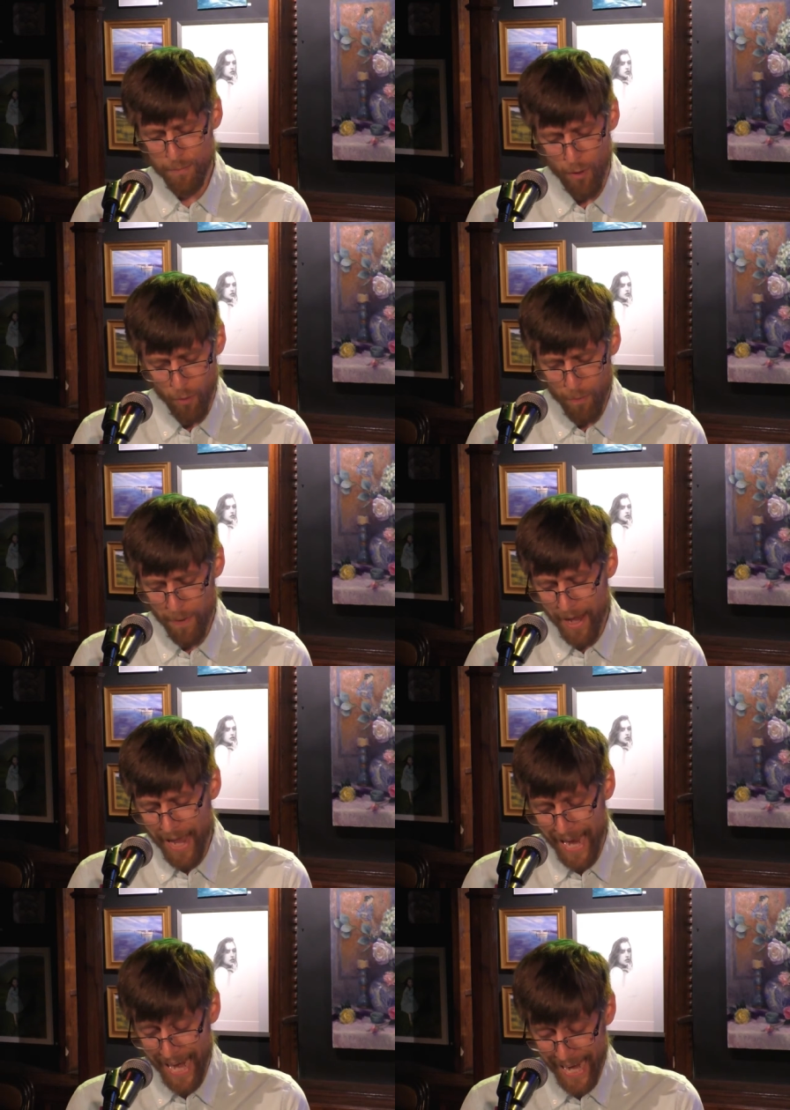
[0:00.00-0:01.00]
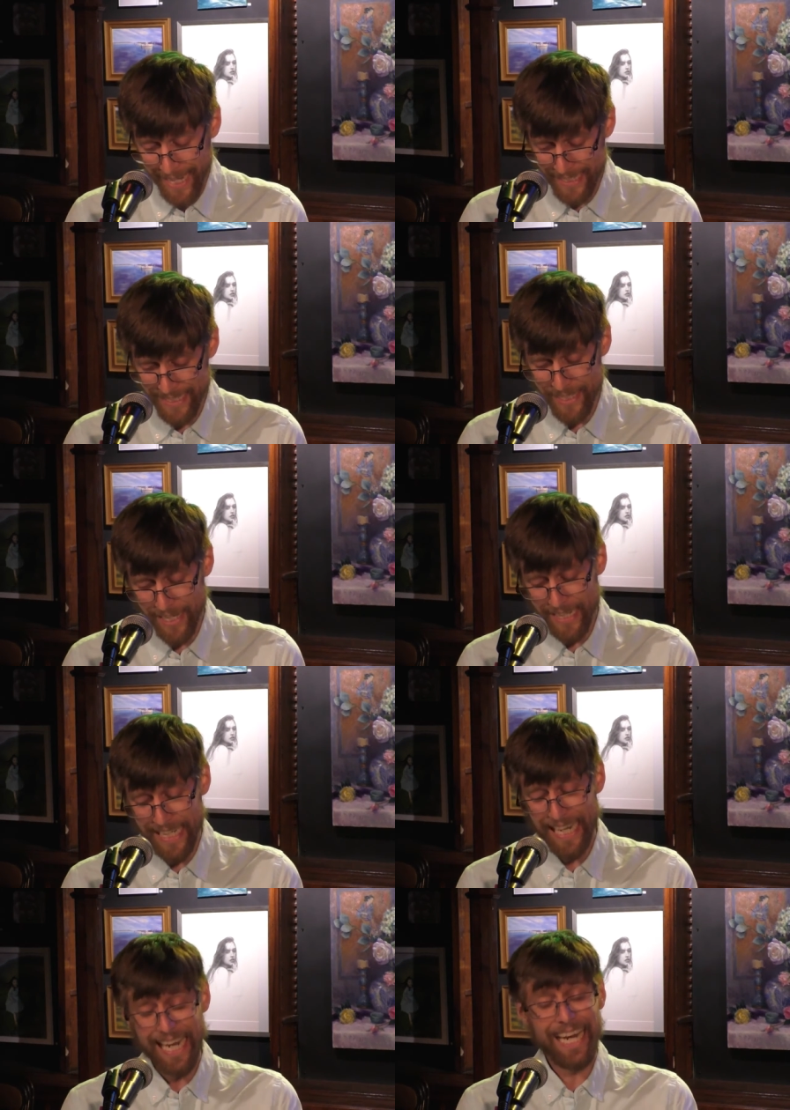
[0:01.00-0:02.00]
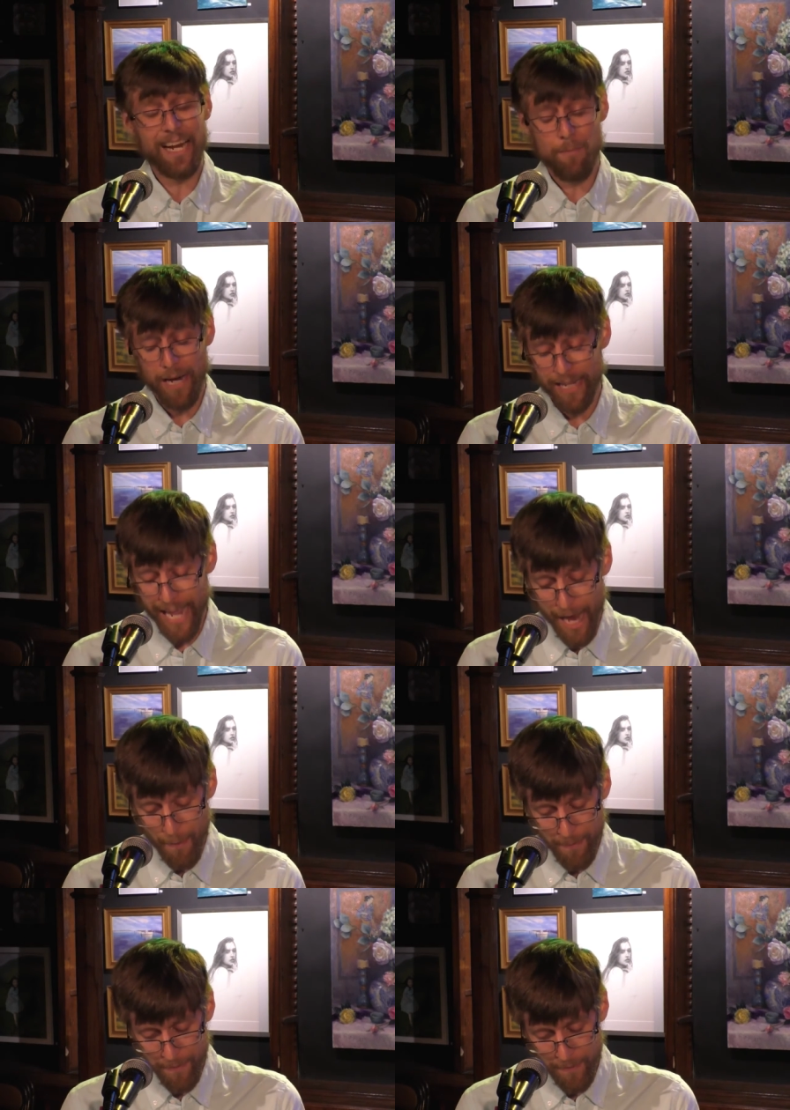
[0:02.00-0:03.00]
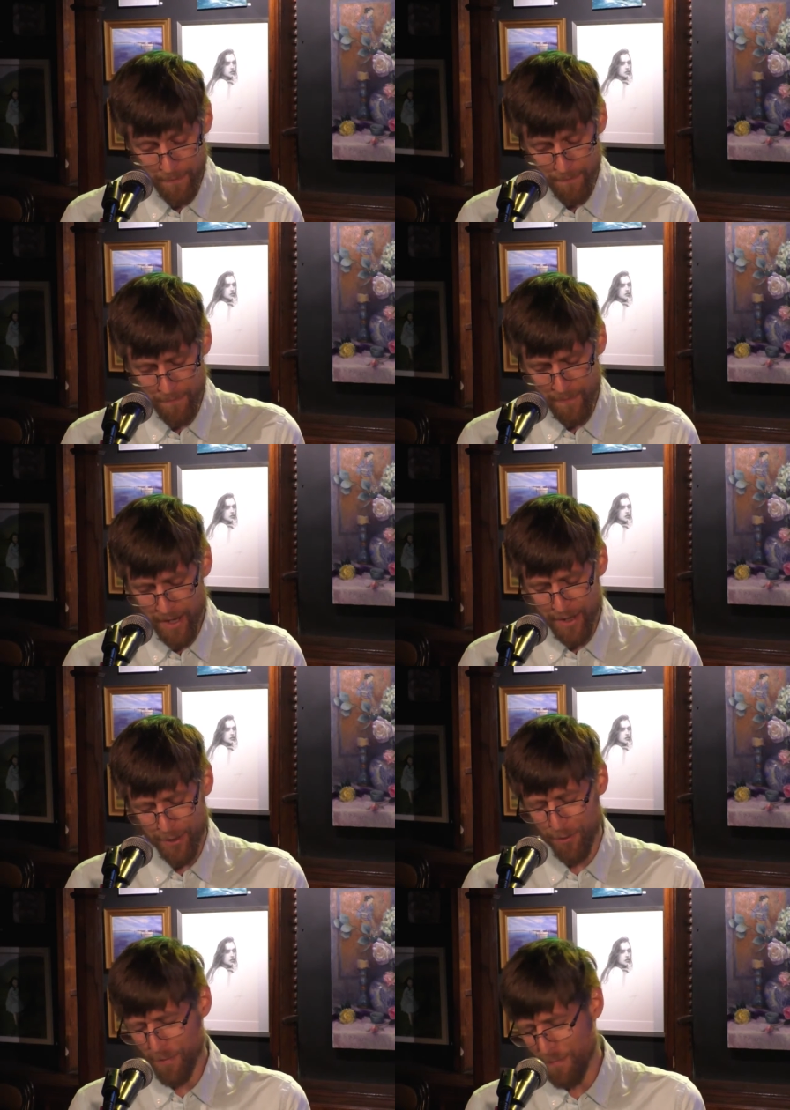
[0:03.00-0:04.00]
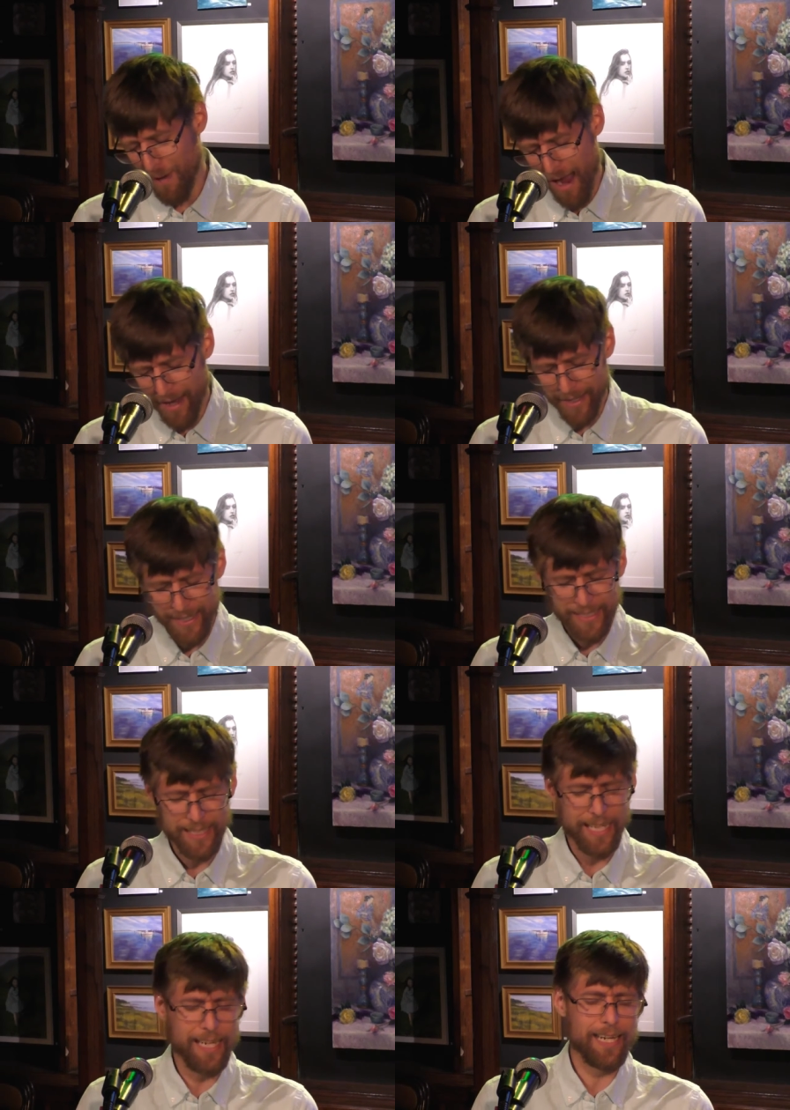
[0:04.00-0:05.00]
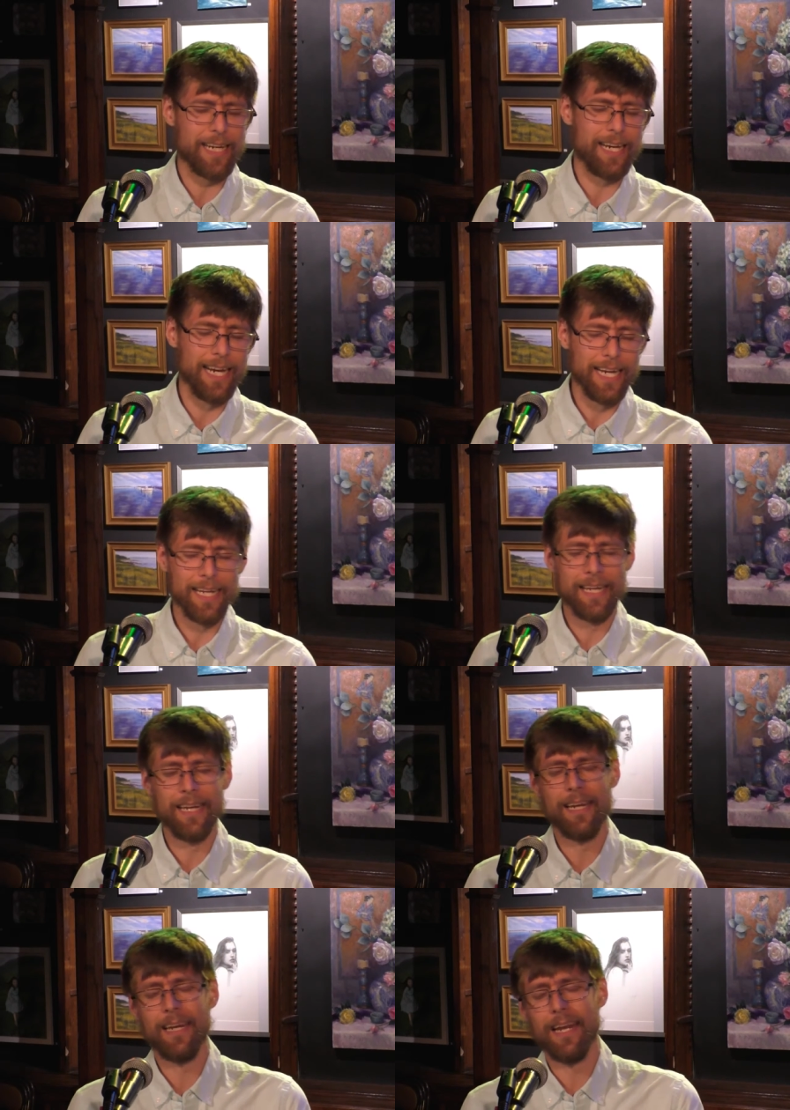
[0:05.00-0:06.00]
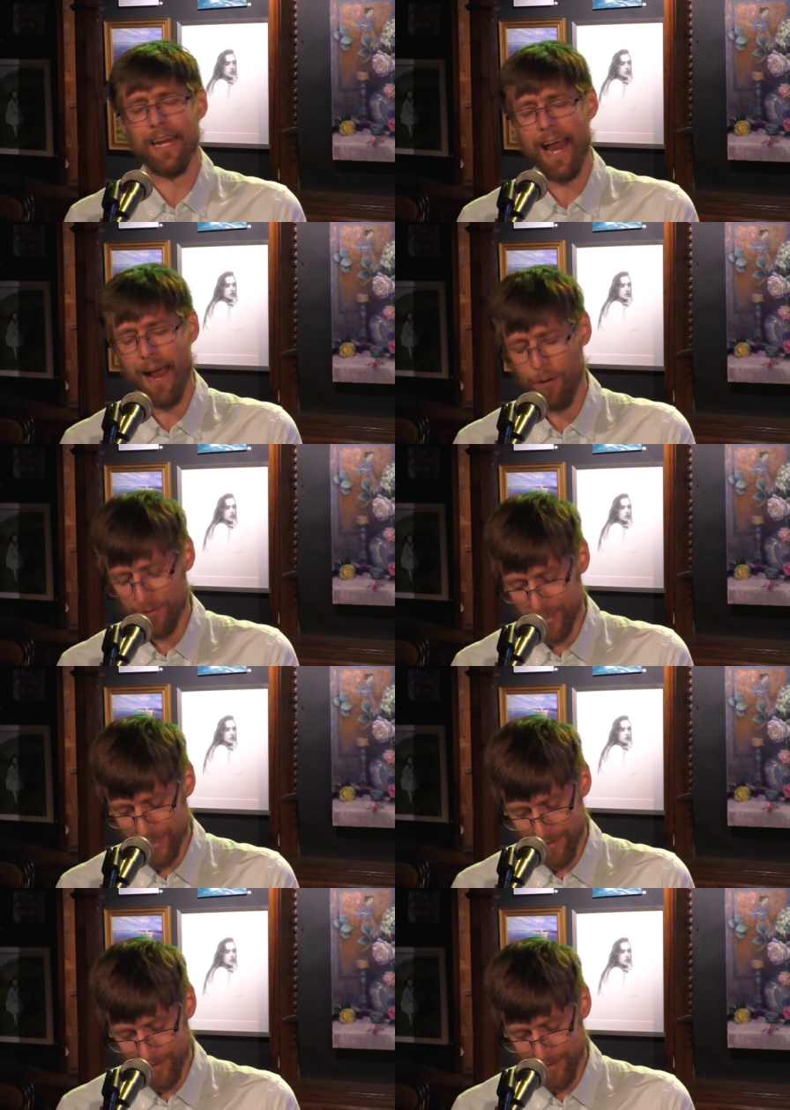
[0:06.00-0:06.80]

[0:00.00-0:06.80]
pulp hands gently laid on my lap, your body slinking in and out.